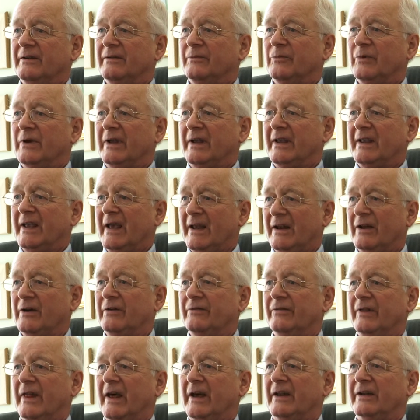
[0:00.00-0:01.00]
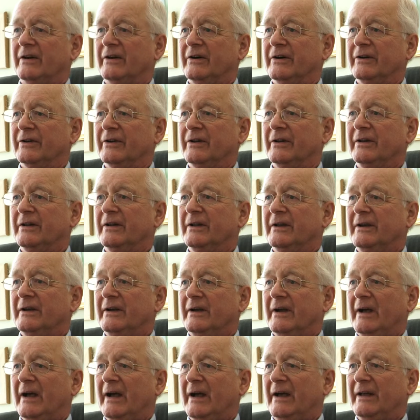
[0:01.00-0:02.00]
we can get over that hurdle
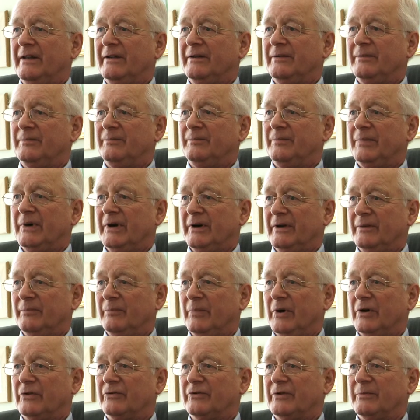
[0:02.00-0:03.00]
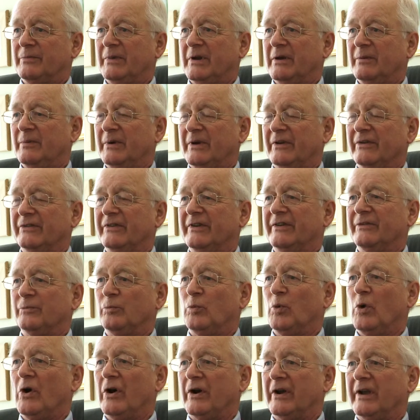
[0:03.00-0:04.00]
and burn poultry manure because it's
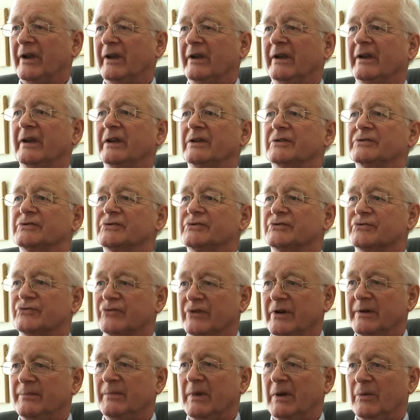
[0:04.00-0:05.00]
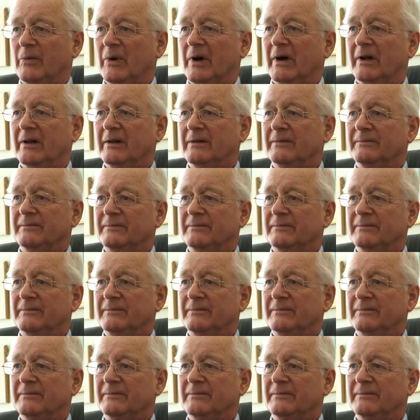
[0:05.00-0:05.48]
working extremely well.